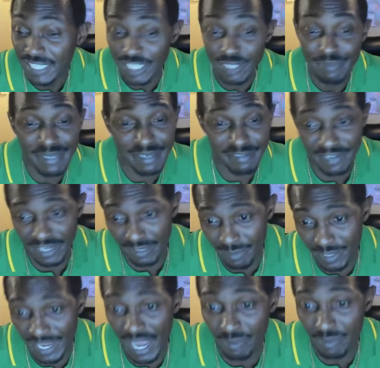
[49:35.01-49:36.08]
can you be
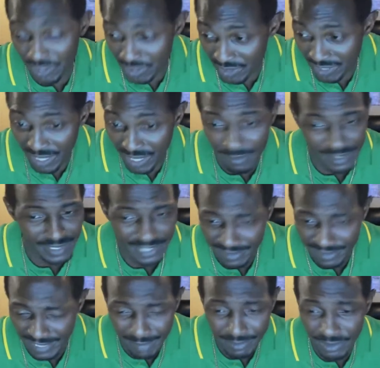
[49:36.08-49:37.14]
available in an hour so you can help me?
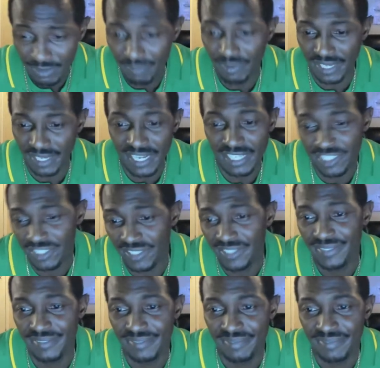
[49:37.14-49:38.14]
I'll say, absolutely, brother, I got you.